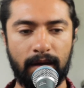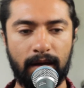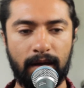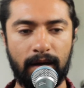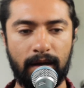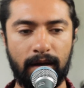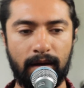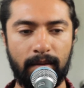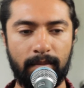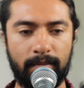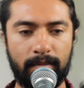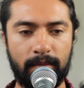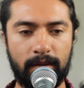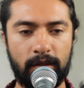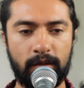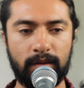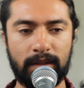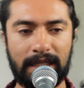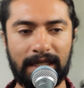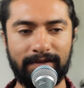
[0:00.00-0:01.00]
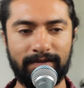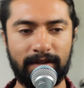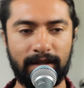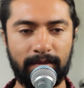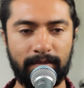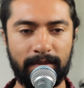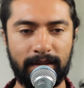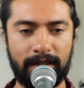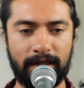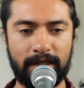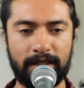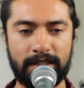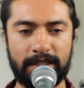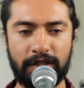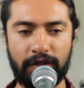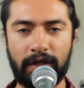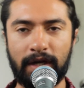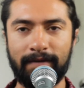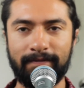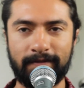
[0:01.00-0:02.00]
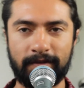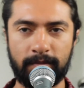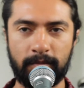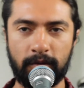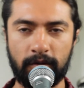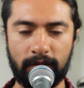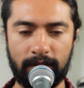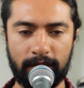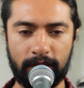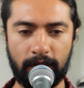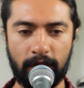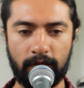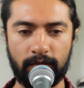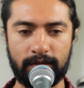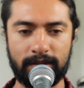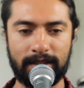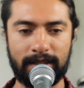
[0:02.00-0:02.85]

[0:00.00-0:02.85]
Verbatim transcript: Um, you love them because they're comfortable in their own